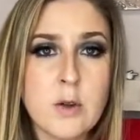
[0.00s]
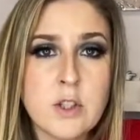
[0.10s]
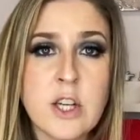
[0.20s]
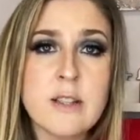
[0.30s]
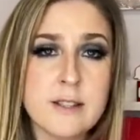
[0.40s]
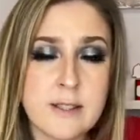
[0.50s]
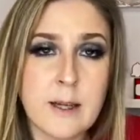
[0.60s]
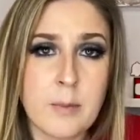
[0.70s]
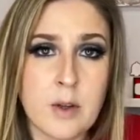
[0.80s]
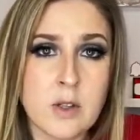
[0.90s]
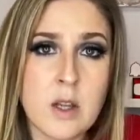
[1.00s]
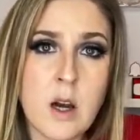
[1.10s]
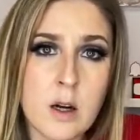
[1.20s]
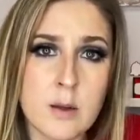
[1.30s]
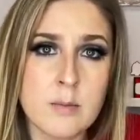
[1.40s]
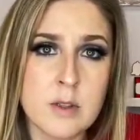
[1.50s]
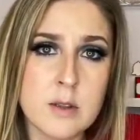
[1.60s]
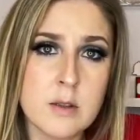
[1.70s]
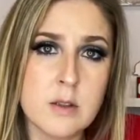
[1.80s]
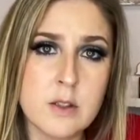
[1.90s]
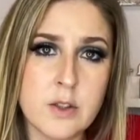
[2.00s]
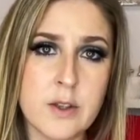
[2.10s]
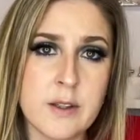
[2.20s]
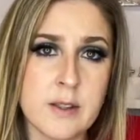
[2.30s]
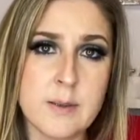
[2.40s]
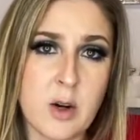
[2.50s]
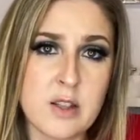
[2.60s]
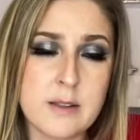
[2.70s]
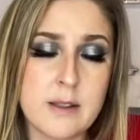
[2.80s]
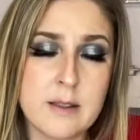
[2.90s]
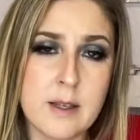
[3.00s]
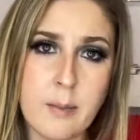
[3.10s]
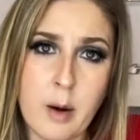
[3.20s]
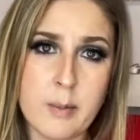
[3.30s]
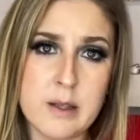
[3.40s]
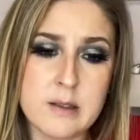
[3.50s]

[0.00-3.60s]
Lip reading: jelly stampers harmed during this process, I promise.